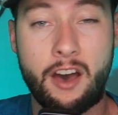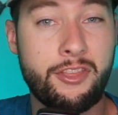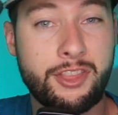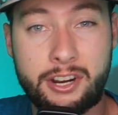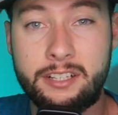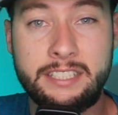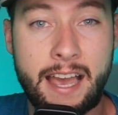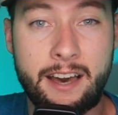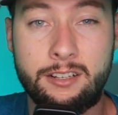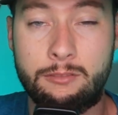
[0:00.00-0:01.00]
a third
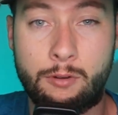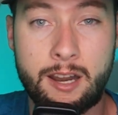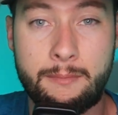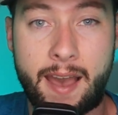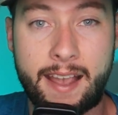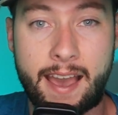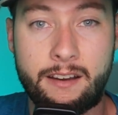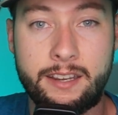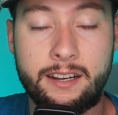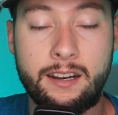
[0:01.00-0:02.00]
down running back
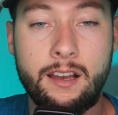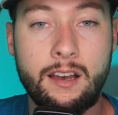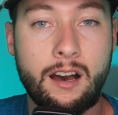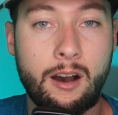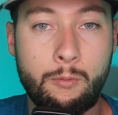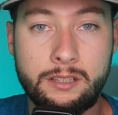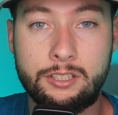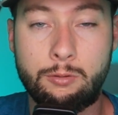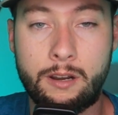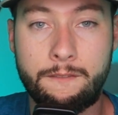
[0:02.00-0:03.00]
out here uh, with
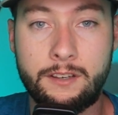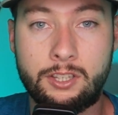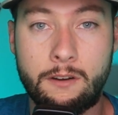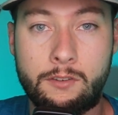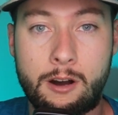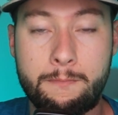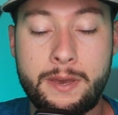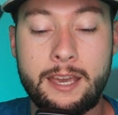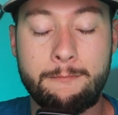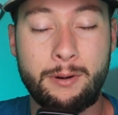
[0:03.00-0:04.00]
the 25th overall
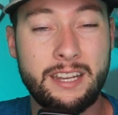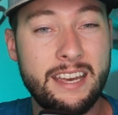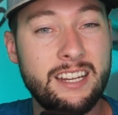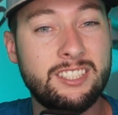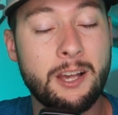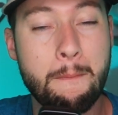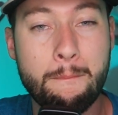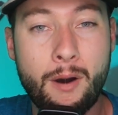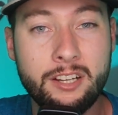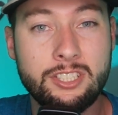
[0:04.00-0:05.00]
pick. But it is
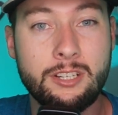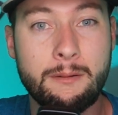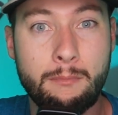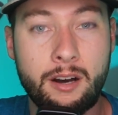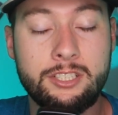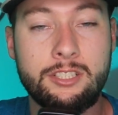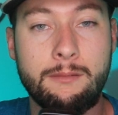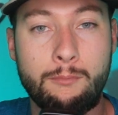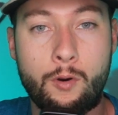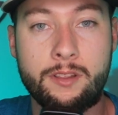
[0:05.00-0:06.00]
much
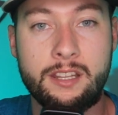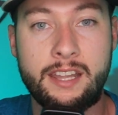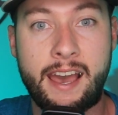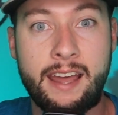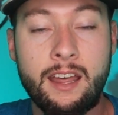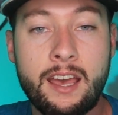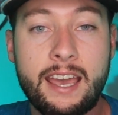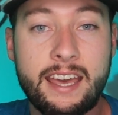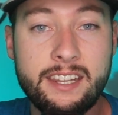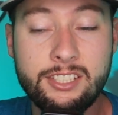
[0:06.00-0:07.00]
much more than that.
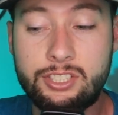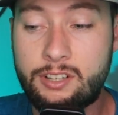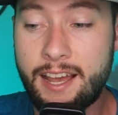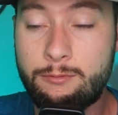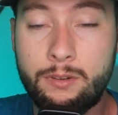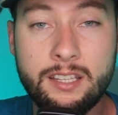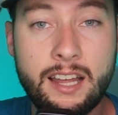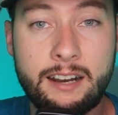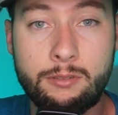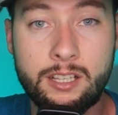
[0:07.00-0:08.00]
In this draft, one thing
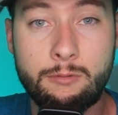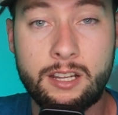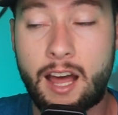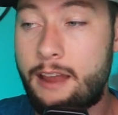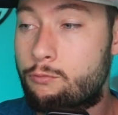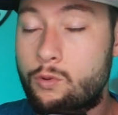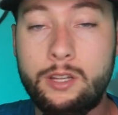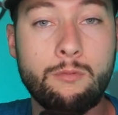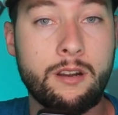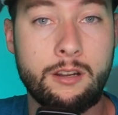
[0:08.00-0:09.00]
that I really wanted, I
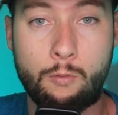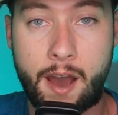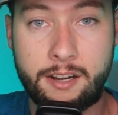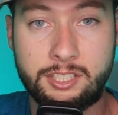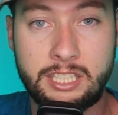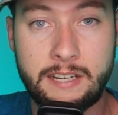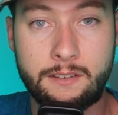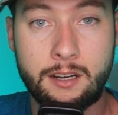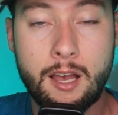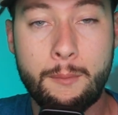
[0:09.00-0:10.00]
really wanted a wide
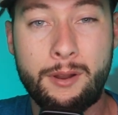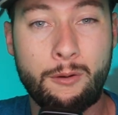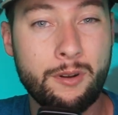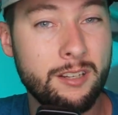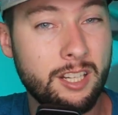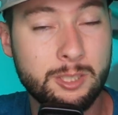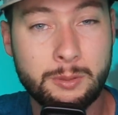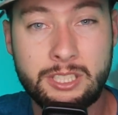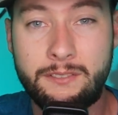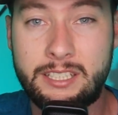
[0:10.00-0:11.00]
receiver, but I wanted a
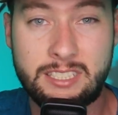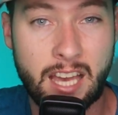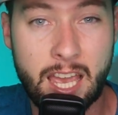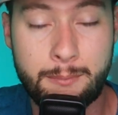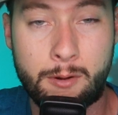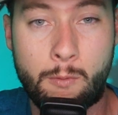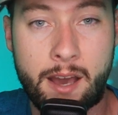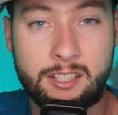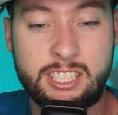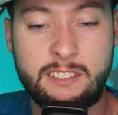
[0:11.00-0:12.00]
specific type of
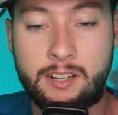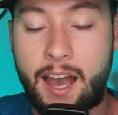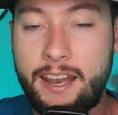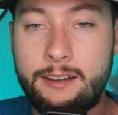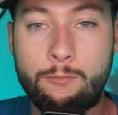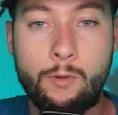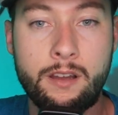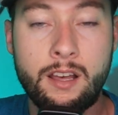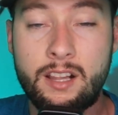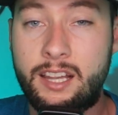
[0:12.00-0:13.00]
wide receiver. I didn't
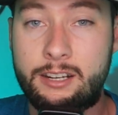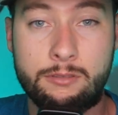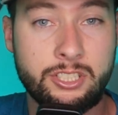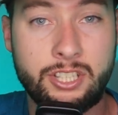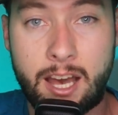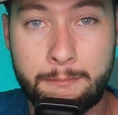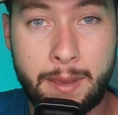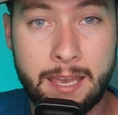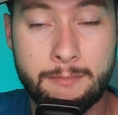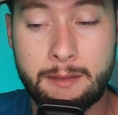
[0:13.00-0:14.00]
want like a Rashod
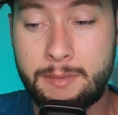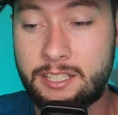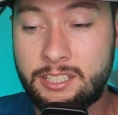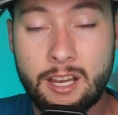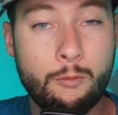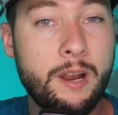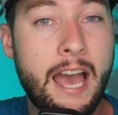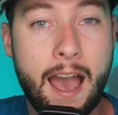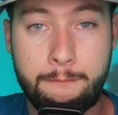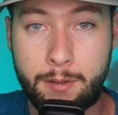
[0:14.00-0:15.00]
Bateman because we
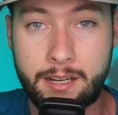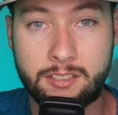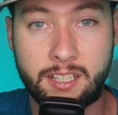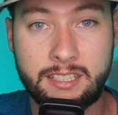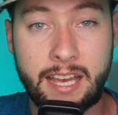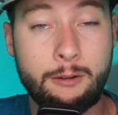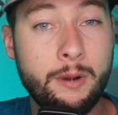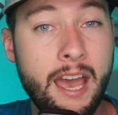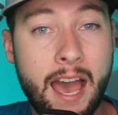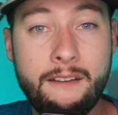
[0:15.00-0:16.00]
have players like that.
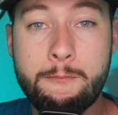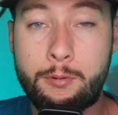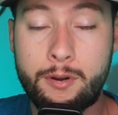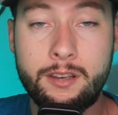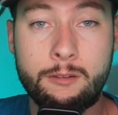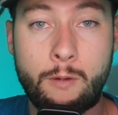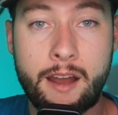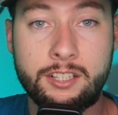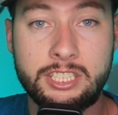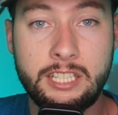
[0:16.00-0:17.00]
We have a pretty good
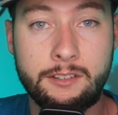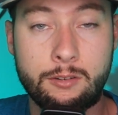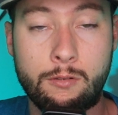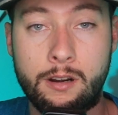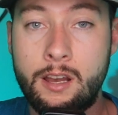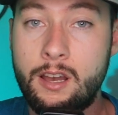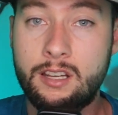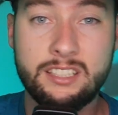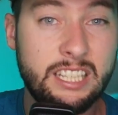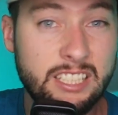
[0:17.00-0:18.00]
wide receiver corps
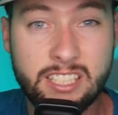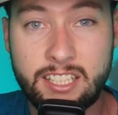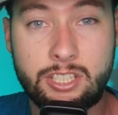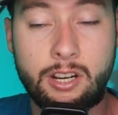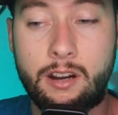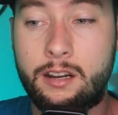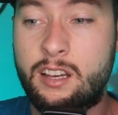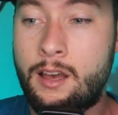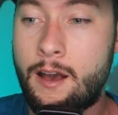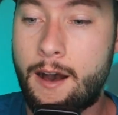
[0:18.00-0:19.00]
DJ
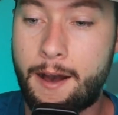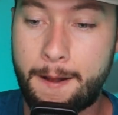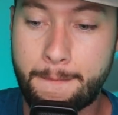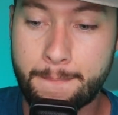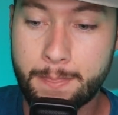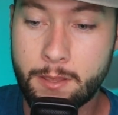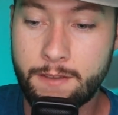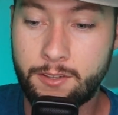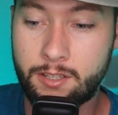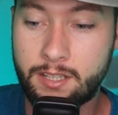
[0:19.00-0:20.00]
Chark. Um,
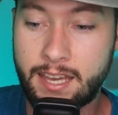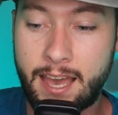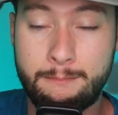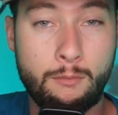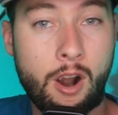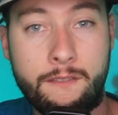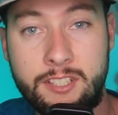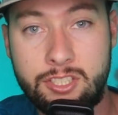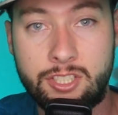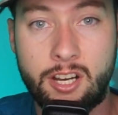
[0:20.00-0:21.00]
you even look at
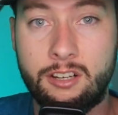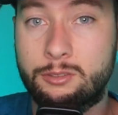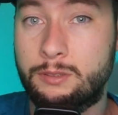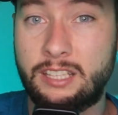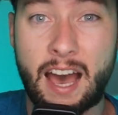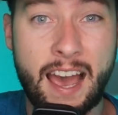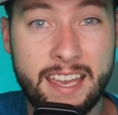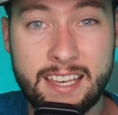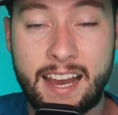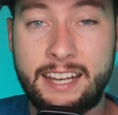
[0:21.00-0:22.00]
Marvin Jones with the
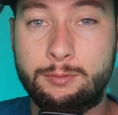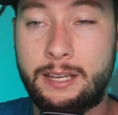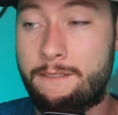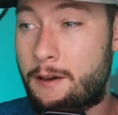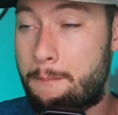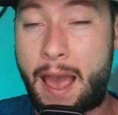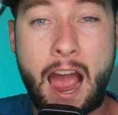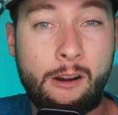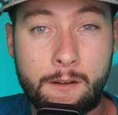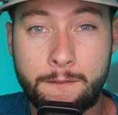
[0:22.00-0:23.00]
height guys. We have a
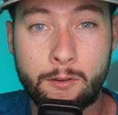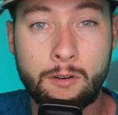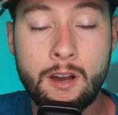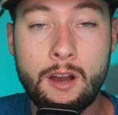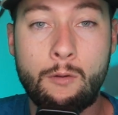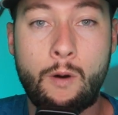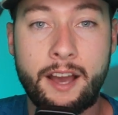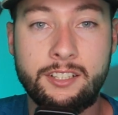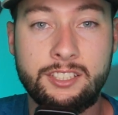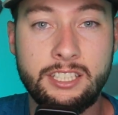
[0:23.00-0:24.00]
powerful
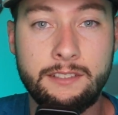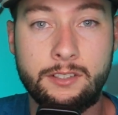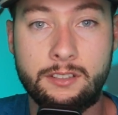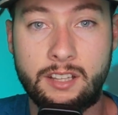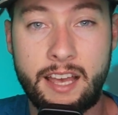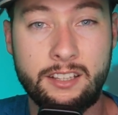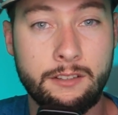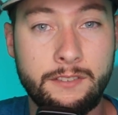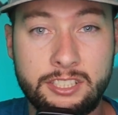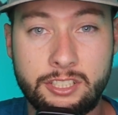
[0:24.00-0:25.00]
wide receiver like
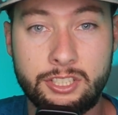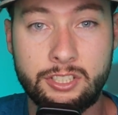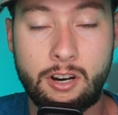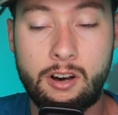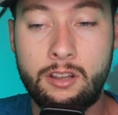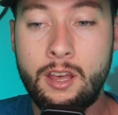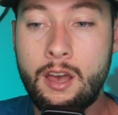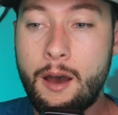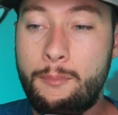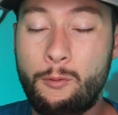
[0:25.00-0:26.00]
Laviska Shenault.
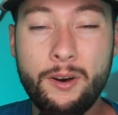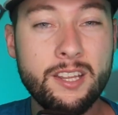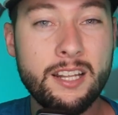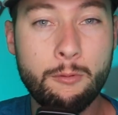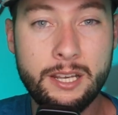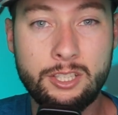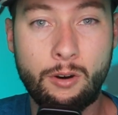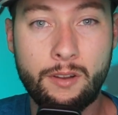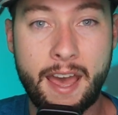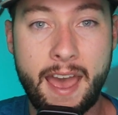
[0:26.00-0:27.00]
But one thing that we
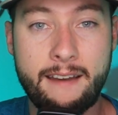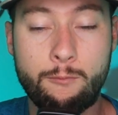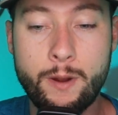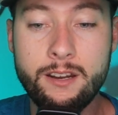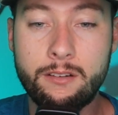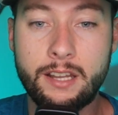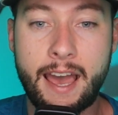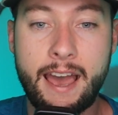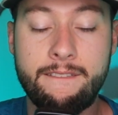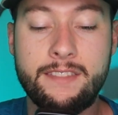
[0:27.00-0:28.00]
don't have, we don't
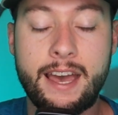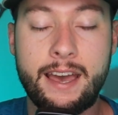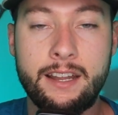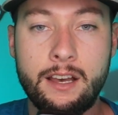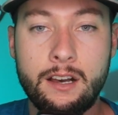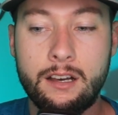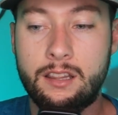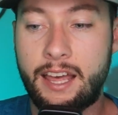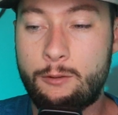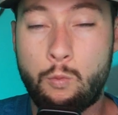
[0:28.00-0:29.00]
have that
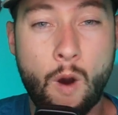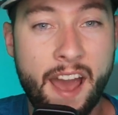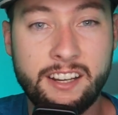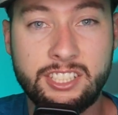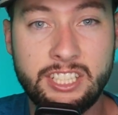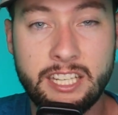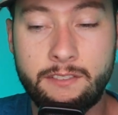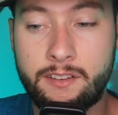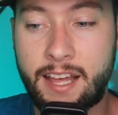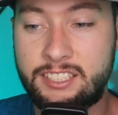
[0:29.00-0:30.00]
like wide
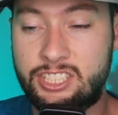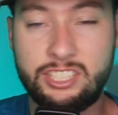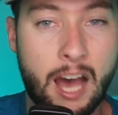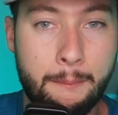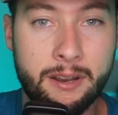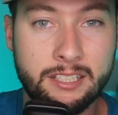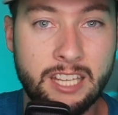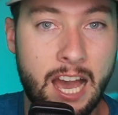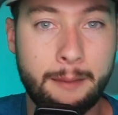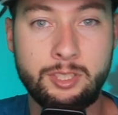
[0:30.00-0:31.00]
receiver that stop on a
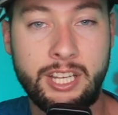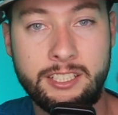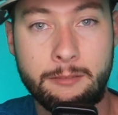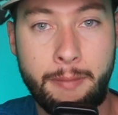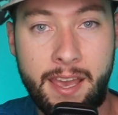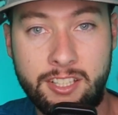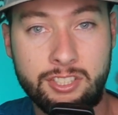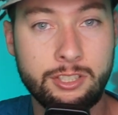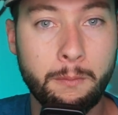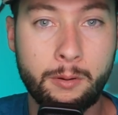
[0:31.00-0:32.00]
dime, change of
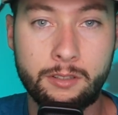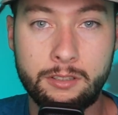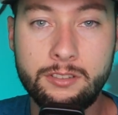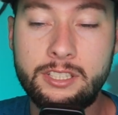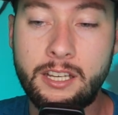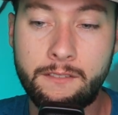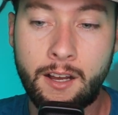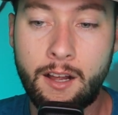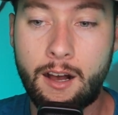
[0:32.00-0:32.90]
pace, super elusive.